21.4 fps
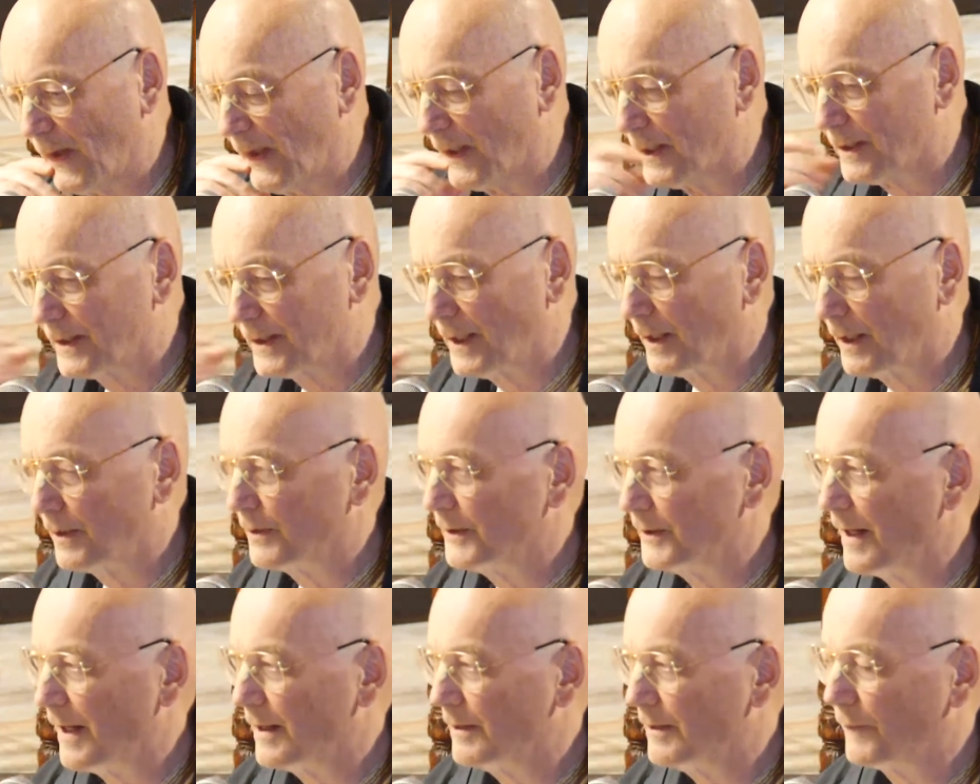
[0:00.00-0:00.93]

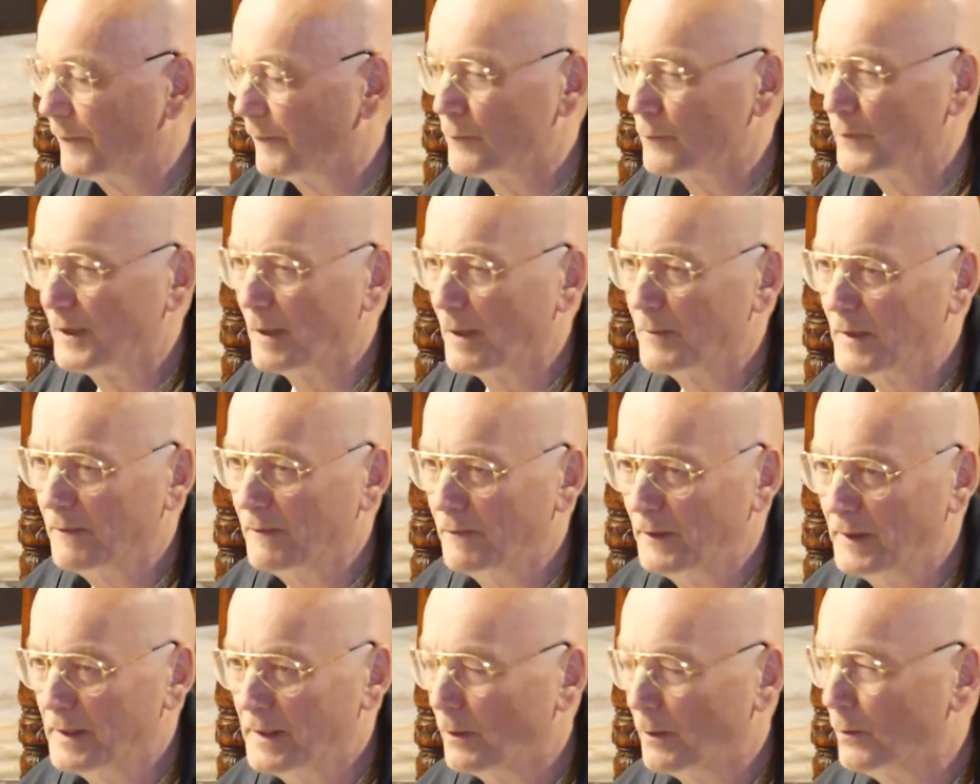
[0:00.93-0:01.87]
second-hand fruit, I mean
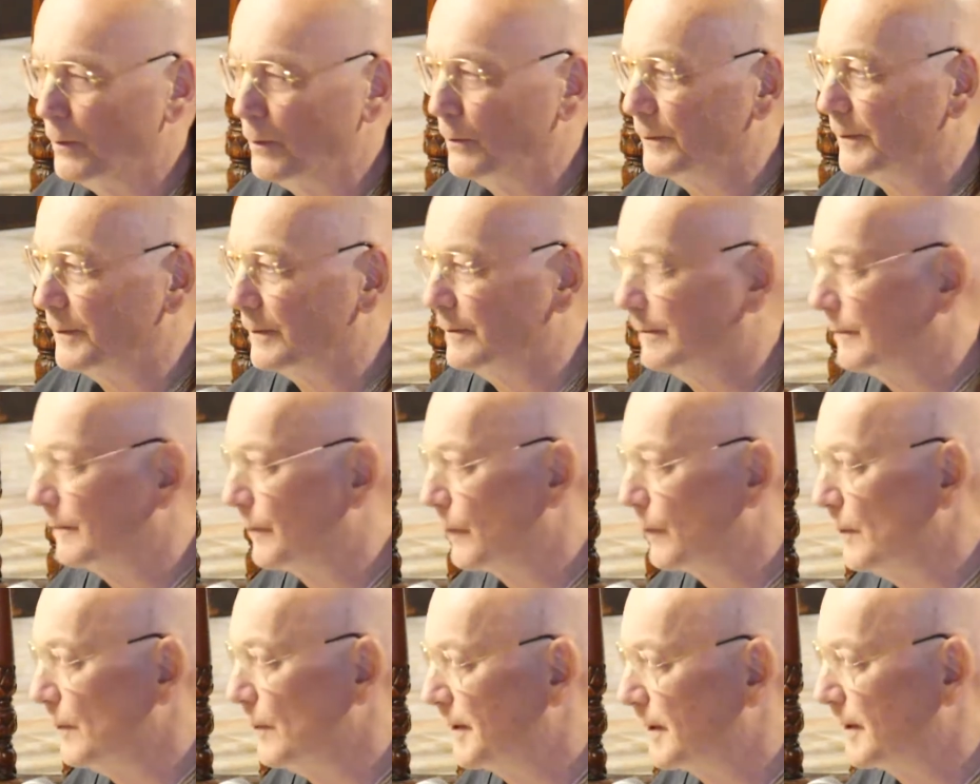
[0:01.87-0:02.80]
very old
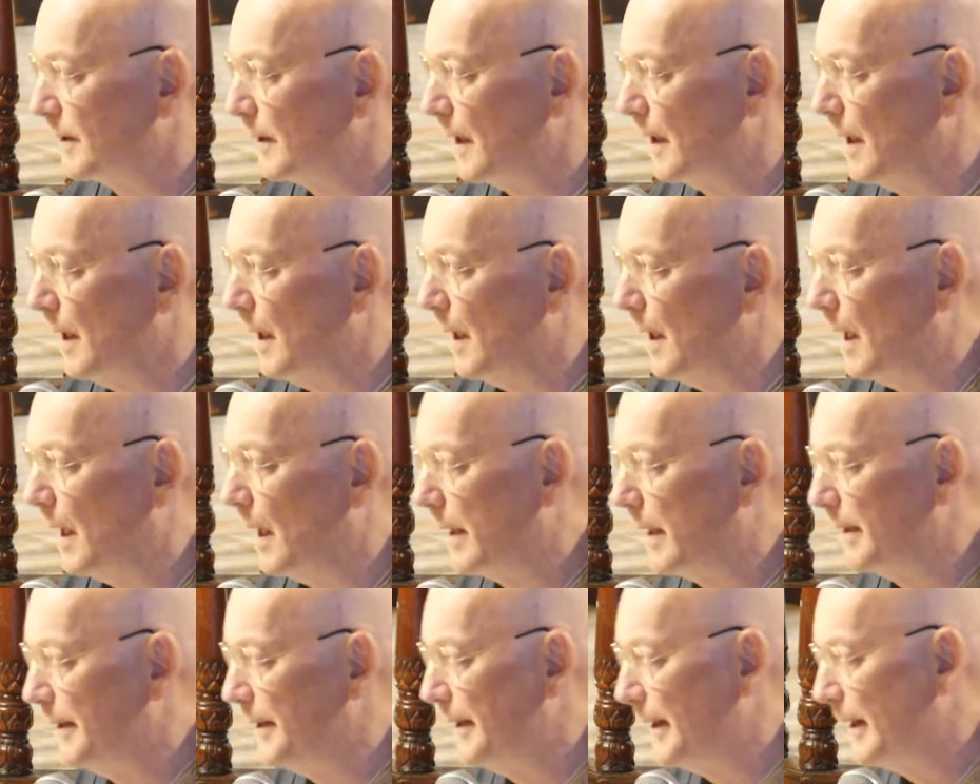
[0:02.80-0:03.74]
fruits,
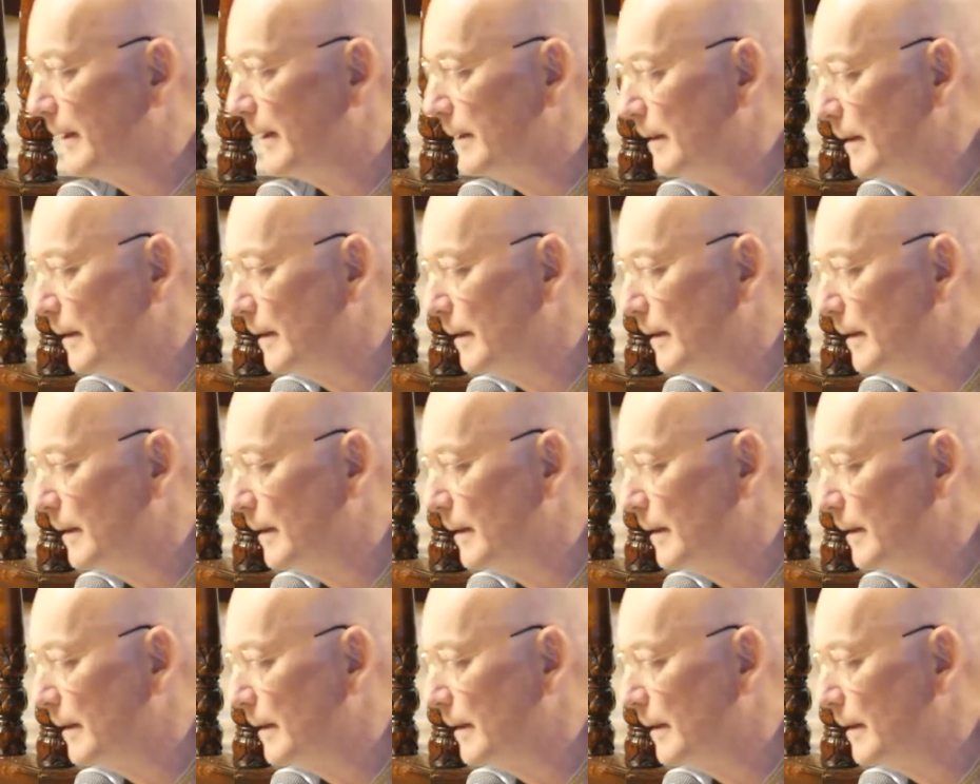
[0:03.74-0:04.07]
and then